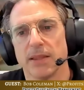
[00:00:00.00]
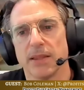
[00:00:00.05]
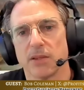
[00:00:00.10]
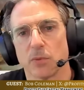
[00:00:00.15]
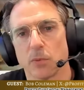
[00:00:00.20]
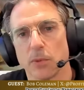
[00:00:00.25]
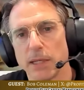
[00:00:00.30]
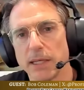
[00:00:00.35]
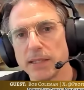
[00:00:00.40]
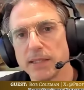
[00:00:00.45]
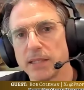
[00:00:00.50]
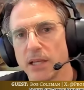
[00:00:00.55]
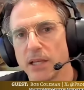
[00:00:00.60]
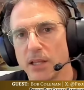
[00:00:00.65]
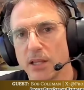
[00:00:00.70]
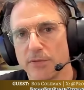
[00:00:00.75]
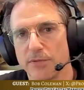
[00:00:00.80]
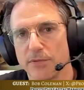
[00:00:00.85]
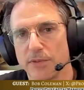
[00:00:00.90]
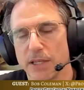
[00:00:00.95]
The
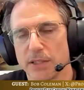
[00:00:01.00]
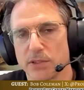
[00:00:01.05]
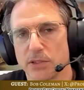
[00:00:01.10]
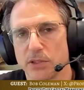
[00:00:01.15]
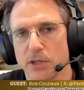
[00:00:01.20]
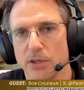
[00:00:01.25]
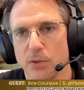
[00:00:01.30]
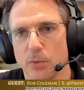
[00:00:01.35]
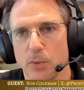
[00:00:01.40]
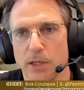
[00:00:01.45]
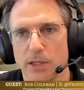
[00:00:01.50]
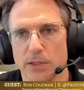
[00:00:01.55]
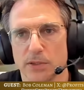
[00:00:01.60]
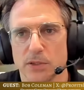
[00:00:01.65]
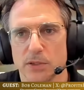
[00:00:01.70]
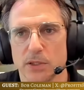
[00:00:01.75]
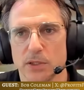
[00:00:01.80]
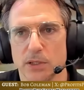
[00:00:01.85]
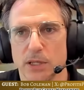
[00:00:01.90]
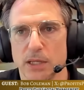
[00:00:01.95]
retail investor in
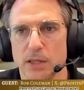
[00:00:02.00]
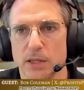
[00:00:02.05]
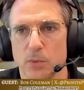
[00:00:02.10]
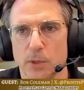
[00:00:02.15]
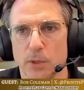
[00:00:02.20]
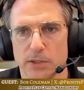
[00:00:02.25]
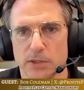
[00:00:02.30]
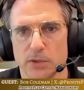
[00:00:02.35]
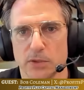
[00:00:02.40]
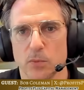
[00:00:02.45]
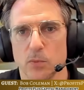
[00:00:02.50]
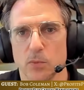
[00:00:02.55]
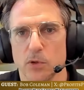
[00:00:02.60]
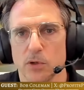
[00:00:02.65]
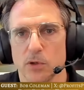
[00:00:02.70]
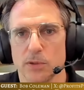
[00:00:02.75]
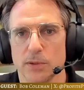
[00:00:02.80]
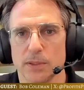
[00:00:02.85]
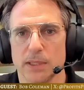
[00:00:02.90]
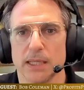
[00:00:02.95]
the Western
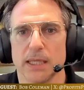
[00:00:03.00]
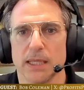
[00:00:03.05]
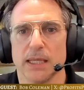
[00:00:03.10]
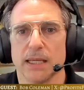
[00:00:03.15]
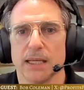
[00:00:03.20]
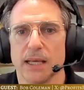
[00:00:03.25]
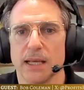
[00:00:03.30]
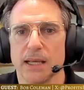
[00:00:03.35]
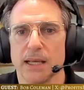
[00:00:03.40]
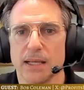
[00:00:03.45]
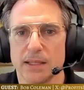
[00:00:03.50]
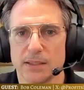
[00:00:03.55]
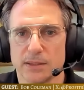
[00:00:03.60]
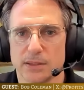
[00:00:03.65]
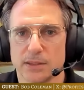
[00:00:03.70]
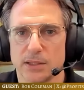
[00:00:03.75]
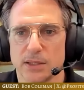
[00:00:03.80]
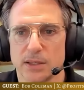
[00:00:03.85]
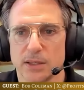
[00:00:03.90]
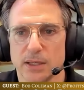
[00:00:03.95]
world
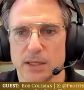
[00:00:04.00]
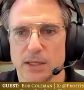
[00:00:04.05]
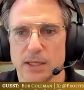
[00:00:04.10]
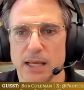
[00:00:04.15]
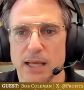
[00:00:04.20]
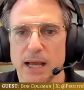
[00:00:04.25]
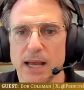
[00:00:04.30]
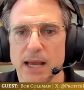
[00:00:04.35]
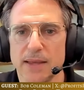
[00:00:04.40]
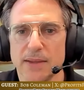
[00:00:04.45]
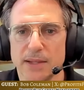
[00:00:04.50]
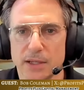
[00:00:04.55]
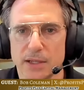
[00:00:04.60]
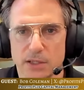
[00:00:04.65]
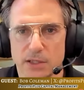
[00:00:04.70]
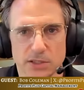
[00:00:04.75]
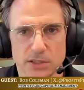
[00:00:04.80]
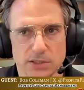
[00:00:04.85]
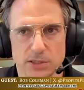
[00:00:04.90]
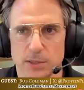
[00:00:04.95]
is, I
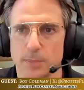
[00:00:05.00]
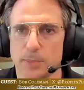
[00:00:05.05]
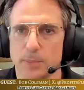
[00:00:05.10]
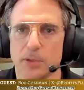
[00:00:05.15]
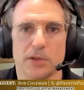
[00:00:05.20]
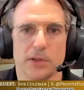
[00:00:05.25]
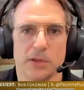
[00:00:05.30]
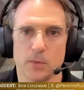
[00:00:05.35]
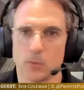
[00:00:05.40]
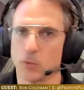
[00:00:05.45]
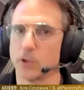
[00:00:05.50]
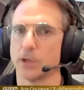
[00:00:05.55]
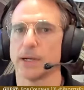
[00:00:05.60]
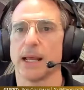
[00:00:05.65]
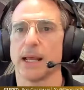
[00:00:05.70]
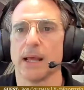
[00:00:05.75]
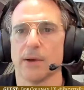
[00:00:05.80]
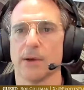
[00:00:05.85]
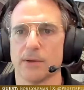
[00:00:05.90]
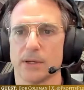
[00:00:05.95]
think, just completely
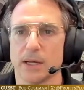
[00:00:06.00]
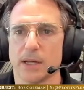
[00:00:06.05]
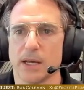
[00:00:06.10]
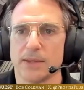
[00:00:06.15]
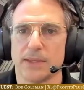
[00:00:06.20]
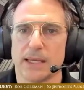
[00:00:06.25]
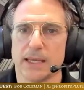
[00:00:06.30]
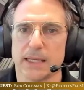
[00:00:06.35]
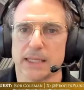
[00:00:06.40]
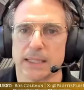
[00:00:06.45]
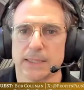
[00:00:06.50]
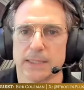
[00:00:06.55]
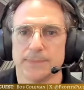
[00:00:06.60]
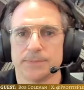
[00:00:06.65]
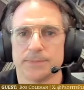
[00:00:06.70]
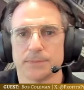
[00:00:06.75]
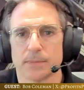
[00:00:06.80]
worn out. I think